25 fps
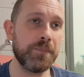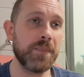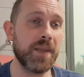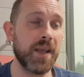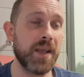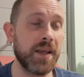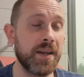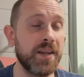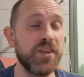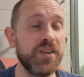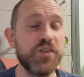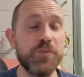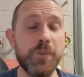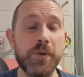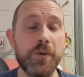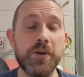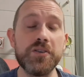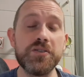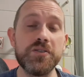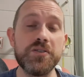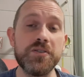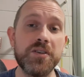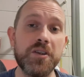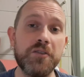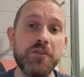And each
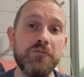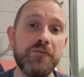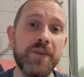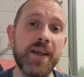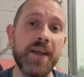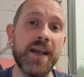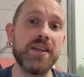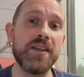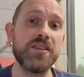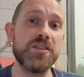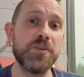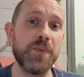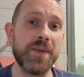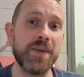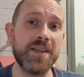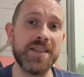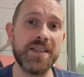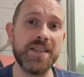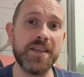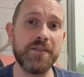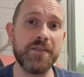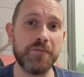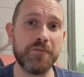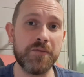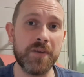person can react to it
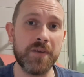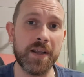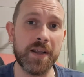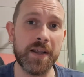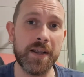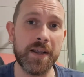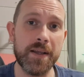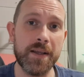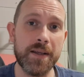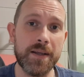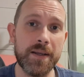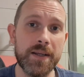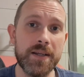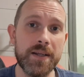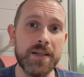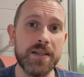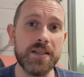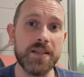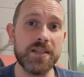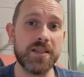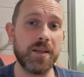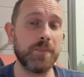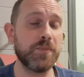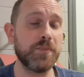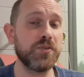differently.
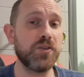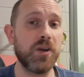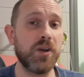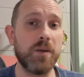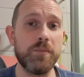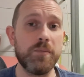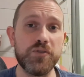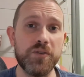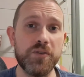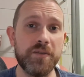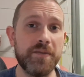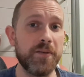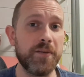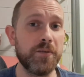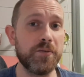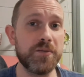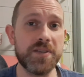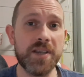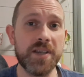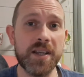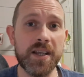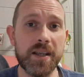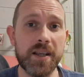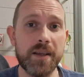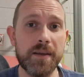Sometimes you feel
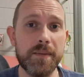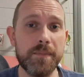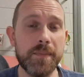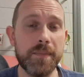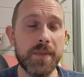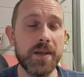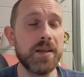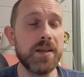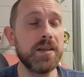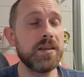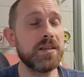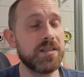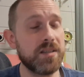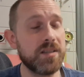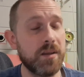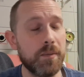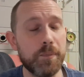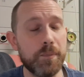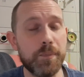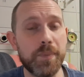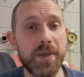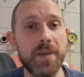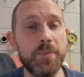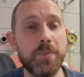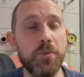sick.
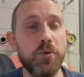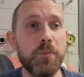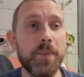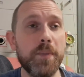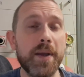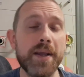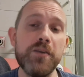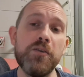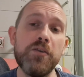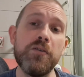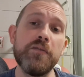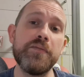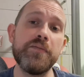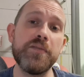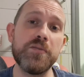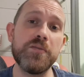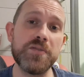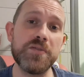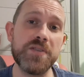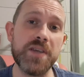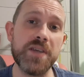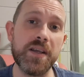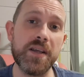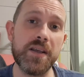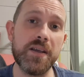Some people may not feel
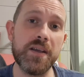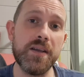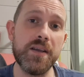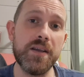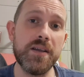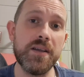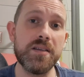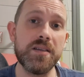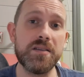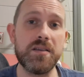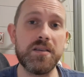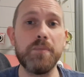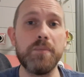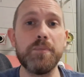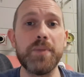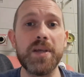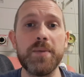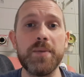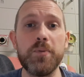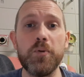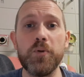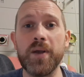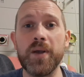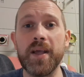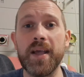sick. Some
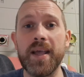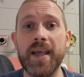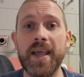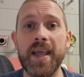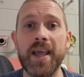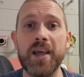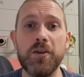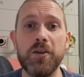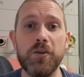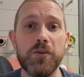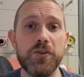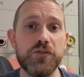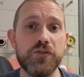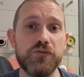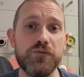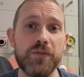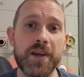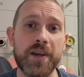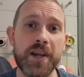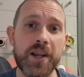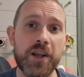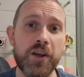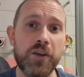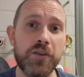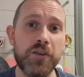people get hair loss
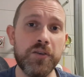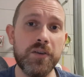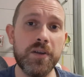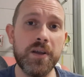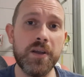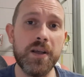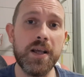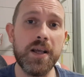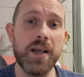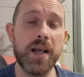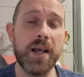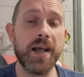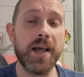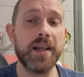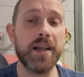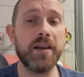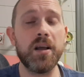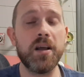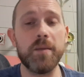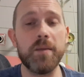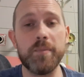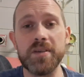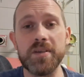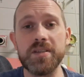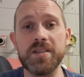really on. And
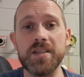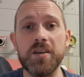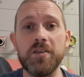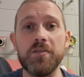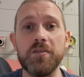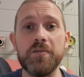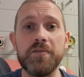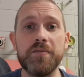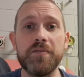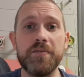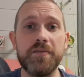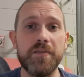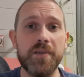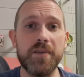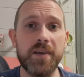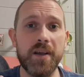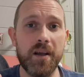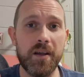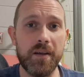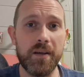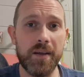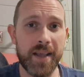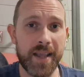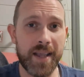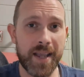like myself,
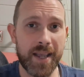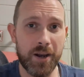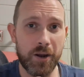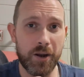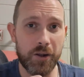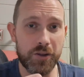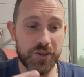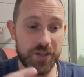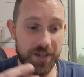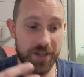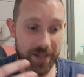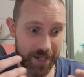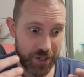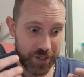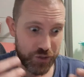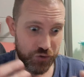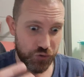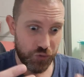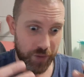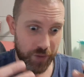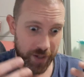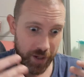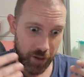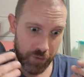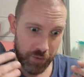hair loss
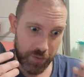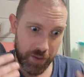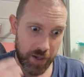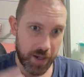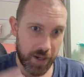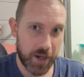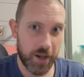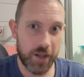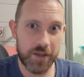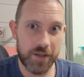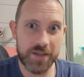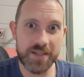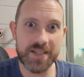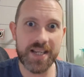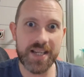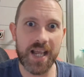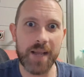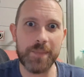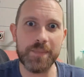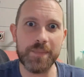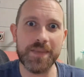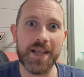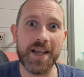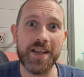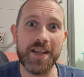literally on the last
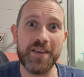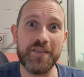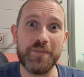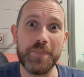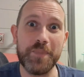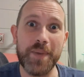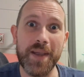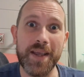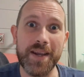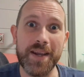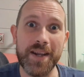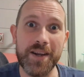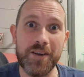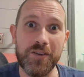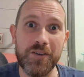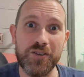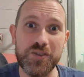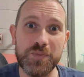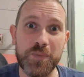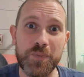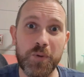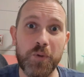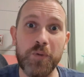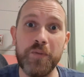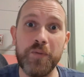damn day of being in
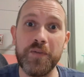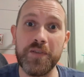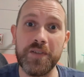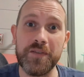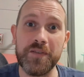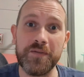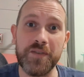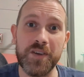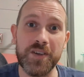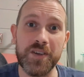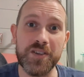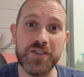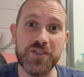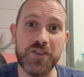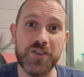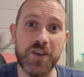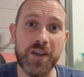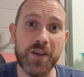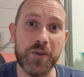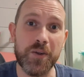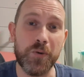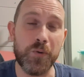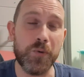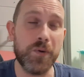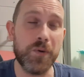hospital for the first
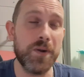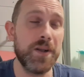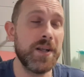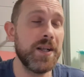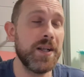cycle.